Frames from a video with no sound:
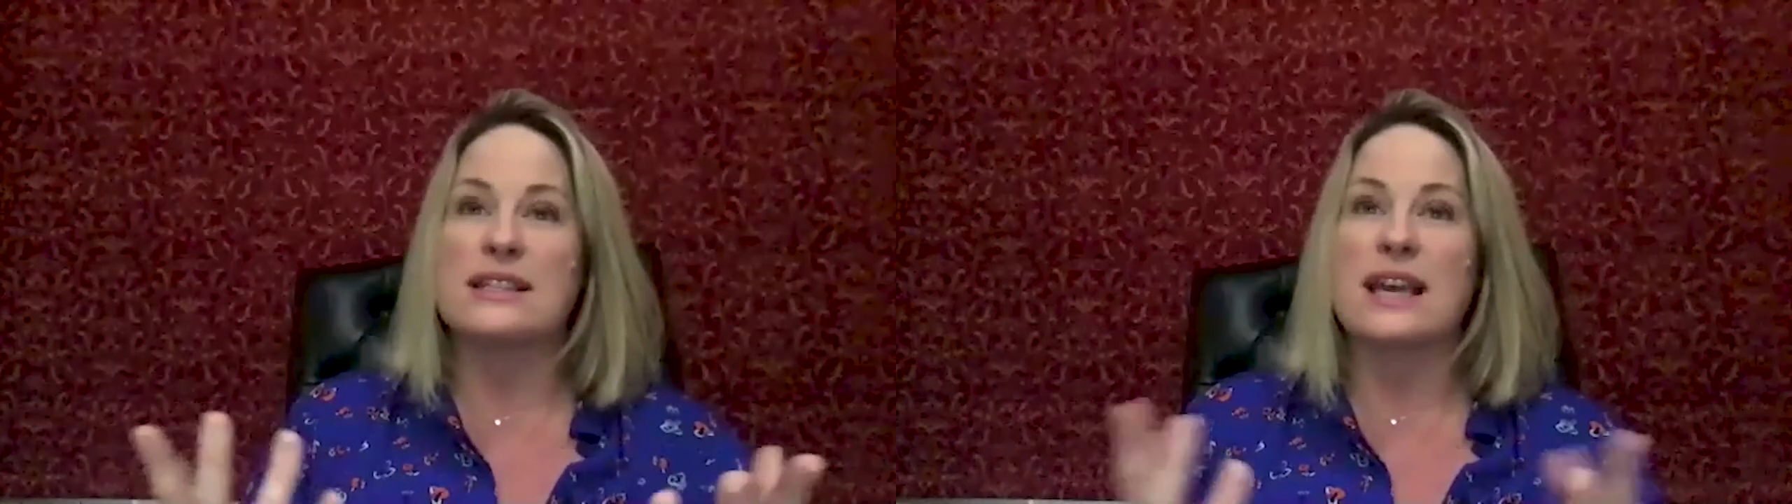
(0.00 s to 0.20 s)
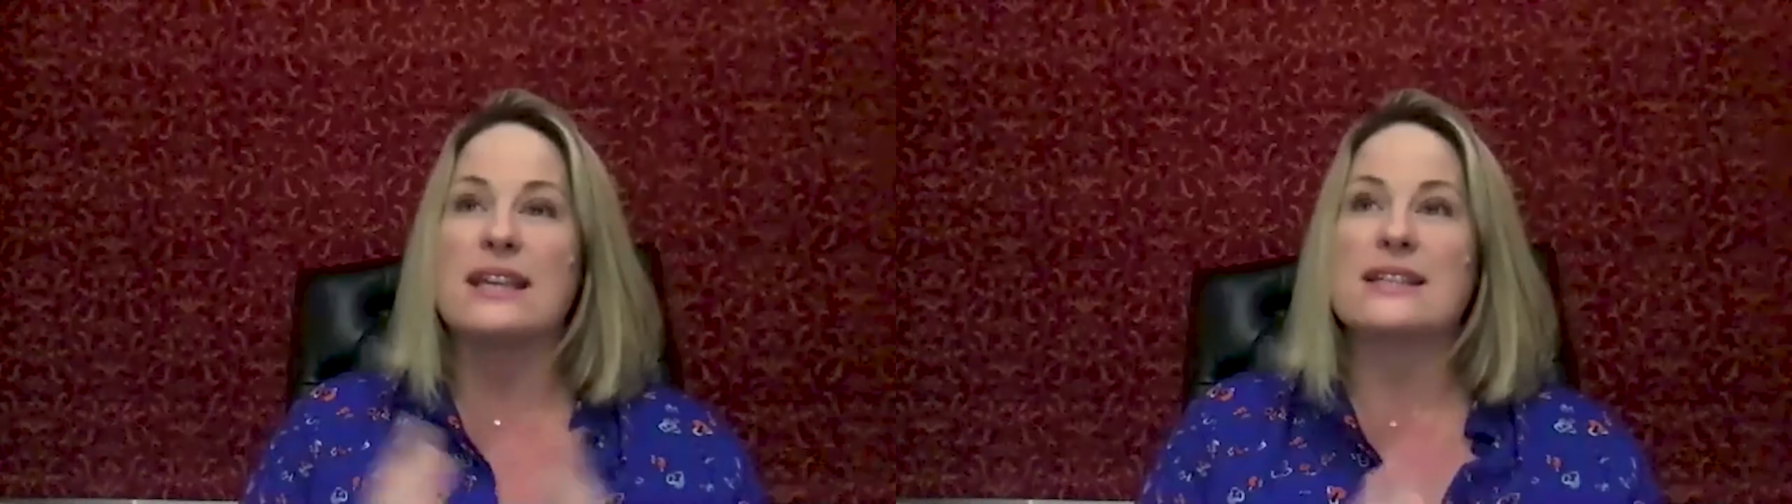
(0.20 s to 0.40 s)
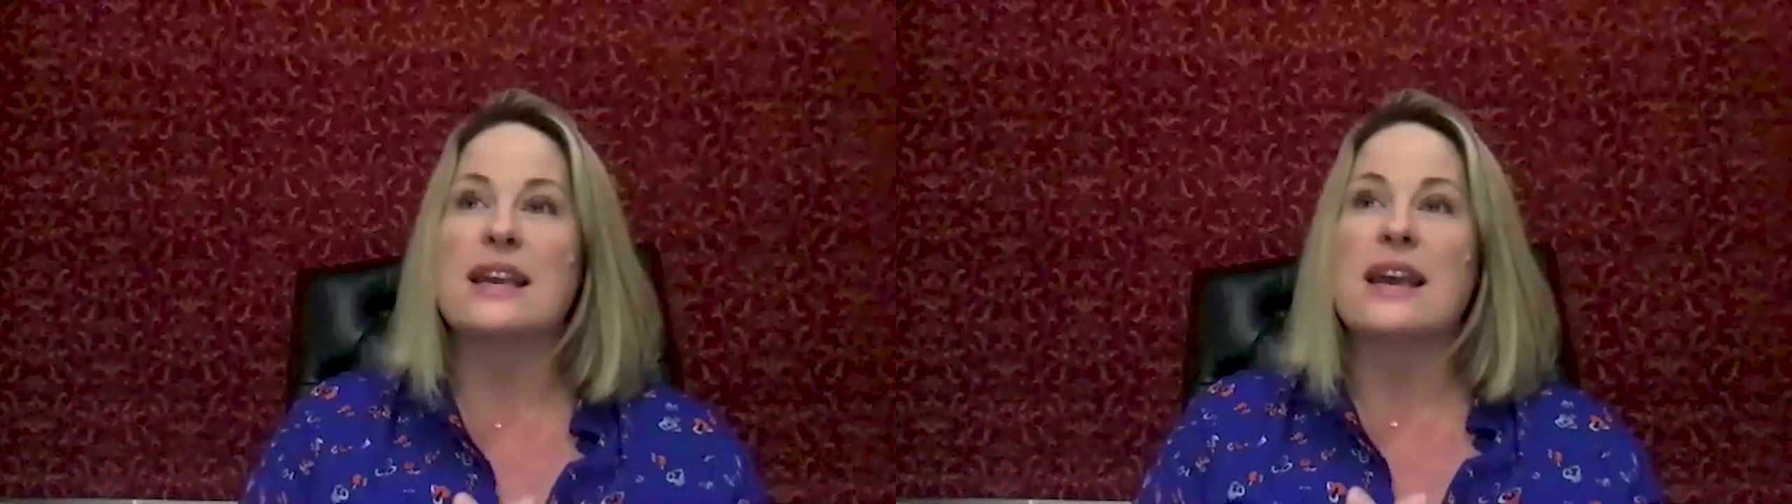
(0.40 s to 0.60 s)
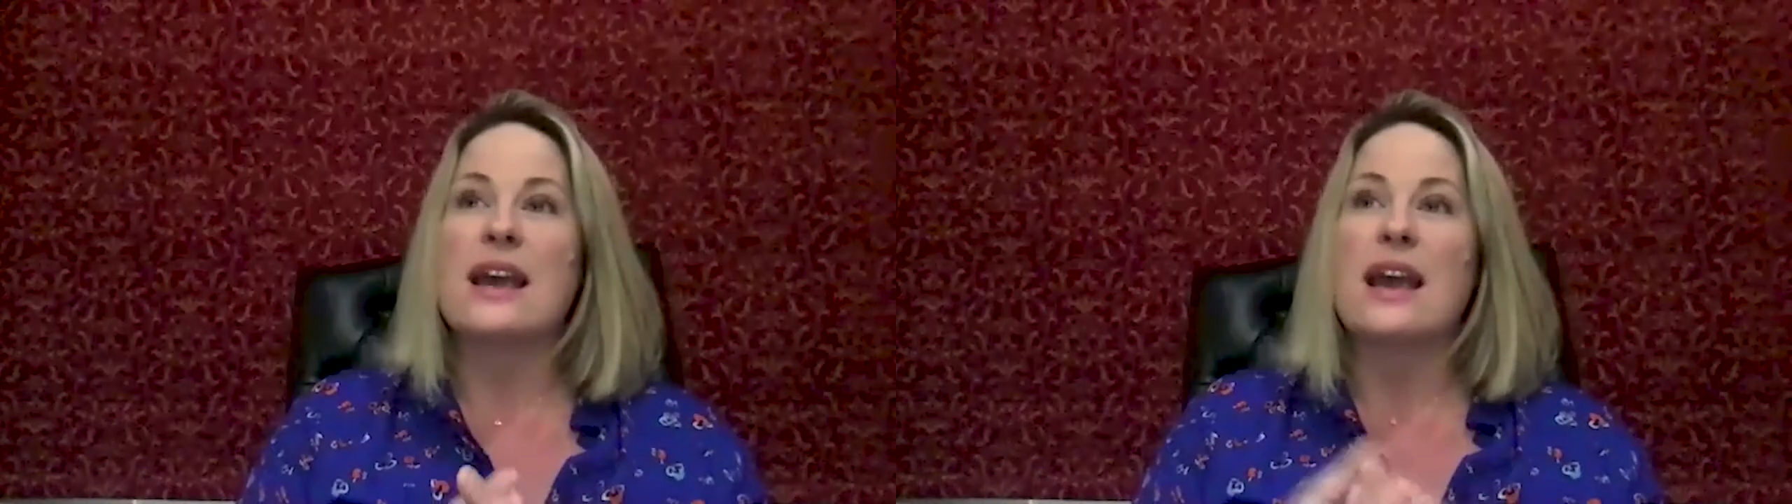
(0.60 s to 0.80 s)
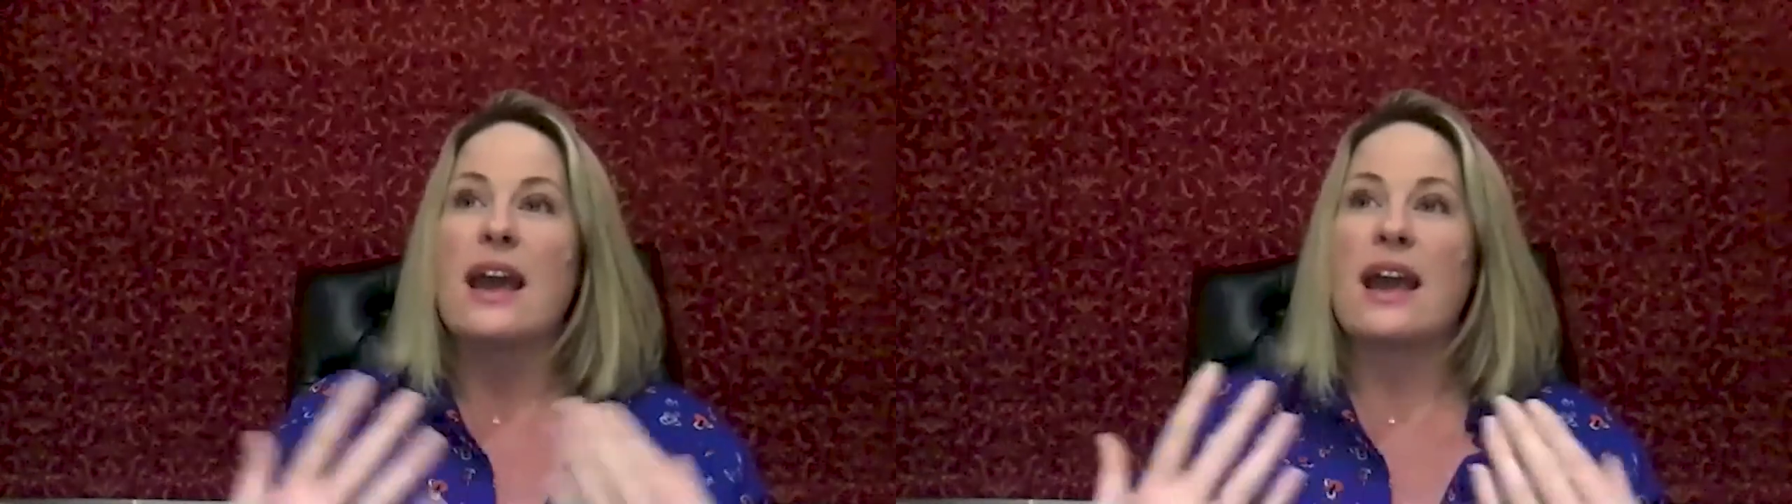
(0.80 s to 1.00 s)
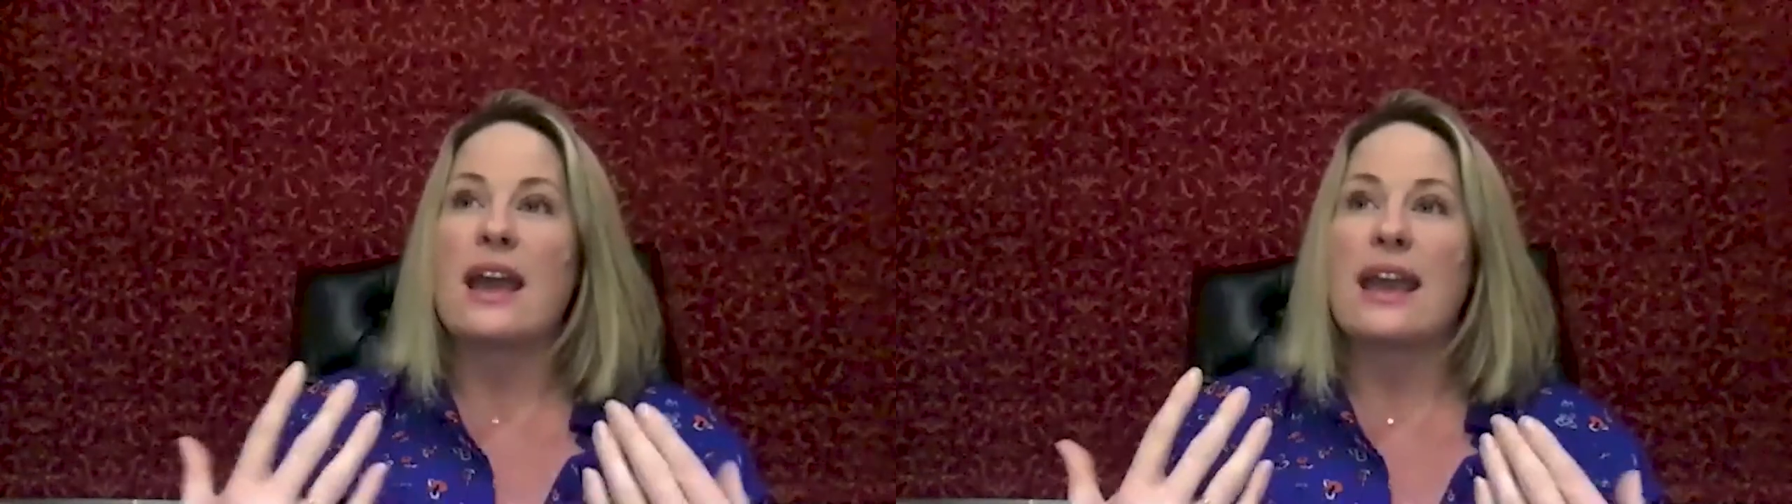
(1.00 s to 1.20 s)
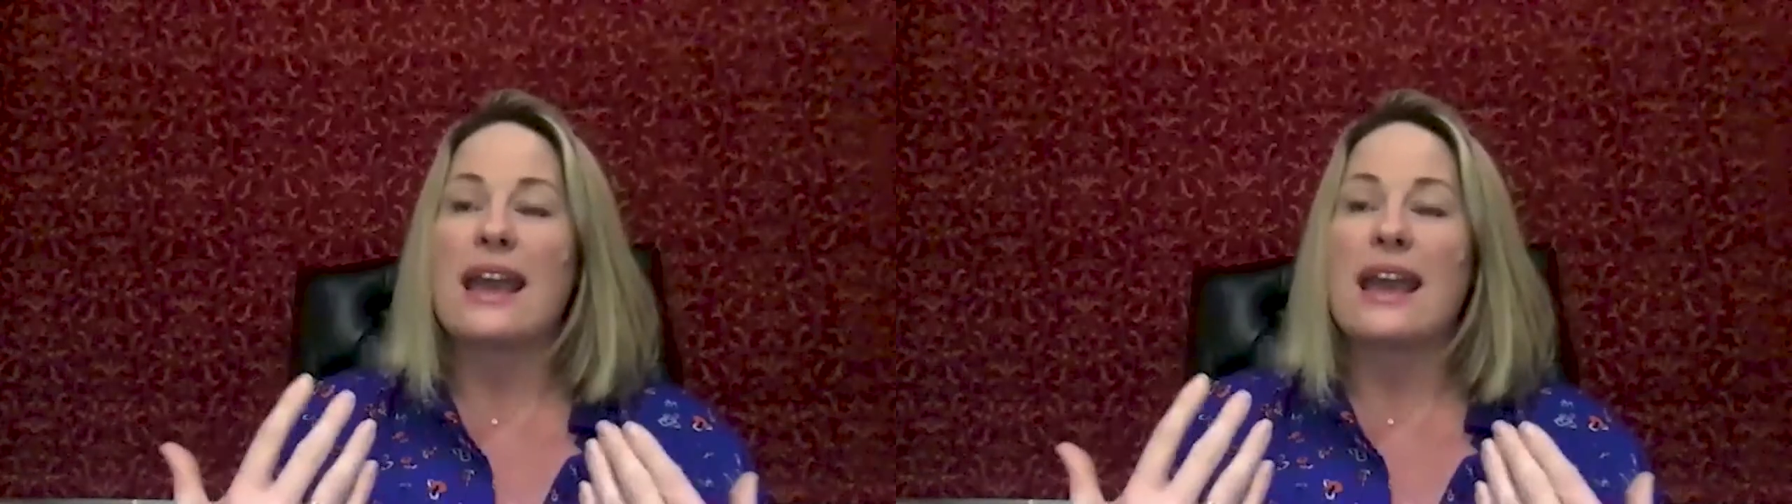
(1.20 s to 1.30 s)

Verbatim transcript: days, it